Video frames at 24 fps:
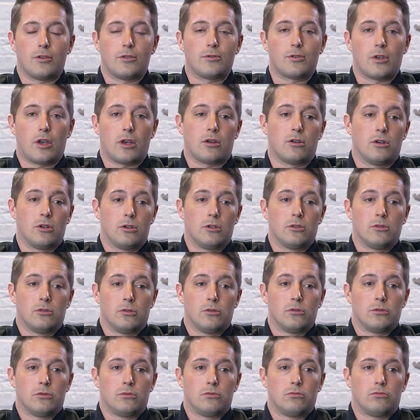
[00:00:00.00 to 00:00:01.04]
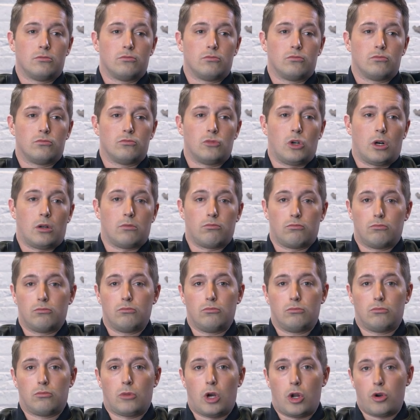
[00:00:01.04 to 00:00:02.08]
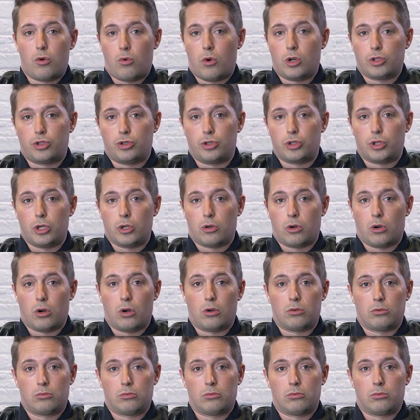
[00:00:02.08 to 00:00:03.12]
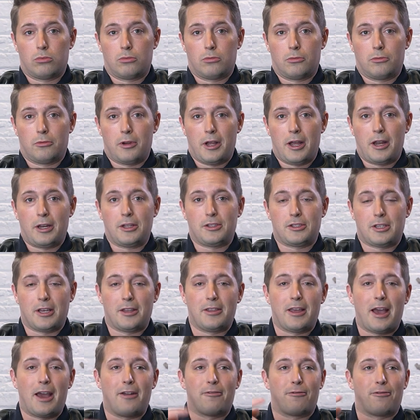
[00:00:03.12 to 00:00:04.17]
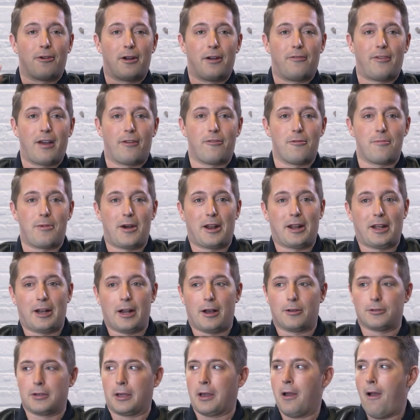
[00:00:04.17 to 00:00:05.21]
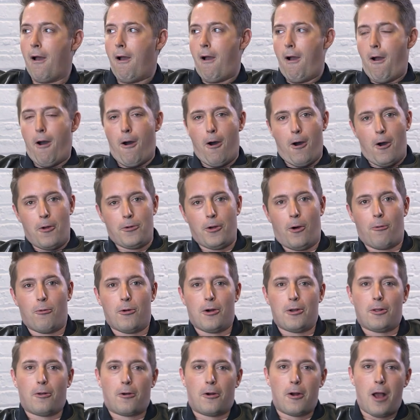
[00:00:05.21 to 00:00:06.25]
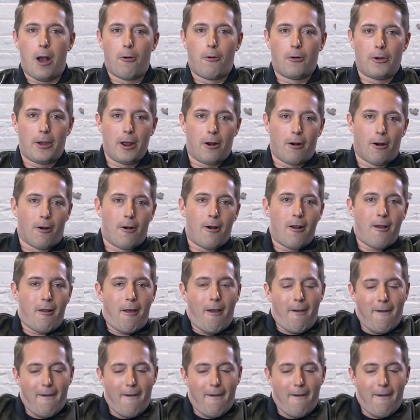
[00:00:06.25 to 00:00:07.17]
And he's like, well, I don't want you to get hurt. And he said that in front of everybody. And I was like, don't worry, Lorne, I won't get hurt.